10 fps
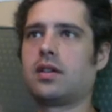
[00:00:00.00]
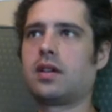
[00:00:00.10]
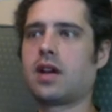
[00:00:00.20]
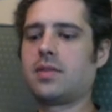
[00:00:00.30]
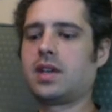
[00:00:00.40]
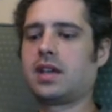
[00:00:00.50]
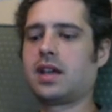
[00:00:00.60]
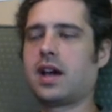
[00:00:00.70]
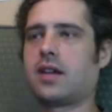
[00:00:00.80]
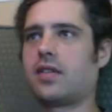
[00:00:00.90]
I'm going to get
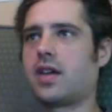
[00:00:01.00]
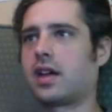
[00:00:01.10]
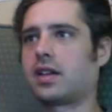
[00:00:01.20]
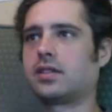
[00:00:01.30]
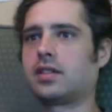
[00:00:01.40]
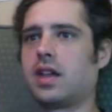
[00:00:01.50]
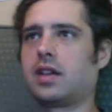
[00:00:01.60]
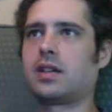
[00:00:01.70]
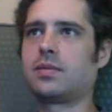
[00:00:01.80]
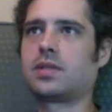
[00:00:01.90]
out of that because it
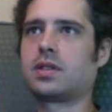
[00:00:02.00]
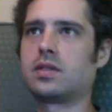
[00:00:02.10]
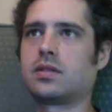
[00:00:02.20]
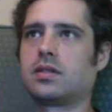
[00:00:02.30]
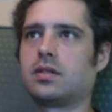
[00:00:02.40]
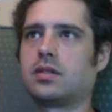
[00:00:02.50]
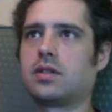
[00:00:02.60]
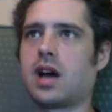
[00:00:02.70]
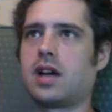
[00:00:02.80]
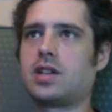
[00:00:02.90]
keeps
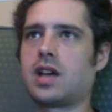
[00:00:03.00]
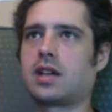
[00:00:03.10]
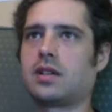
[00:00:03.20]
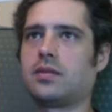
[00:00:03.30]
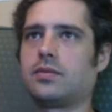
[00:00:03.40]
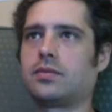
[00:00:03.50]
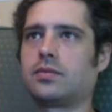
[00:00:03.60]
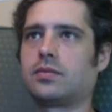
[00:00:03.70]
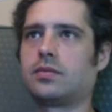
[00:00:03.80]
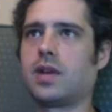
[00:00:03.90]
hijacking
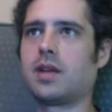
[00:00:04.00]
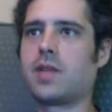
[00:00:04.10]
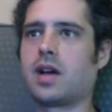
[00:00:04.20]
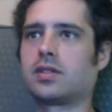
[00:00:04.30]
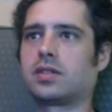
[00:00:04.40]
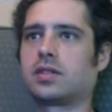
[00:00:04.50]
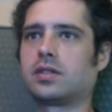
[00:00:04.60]
my mouse.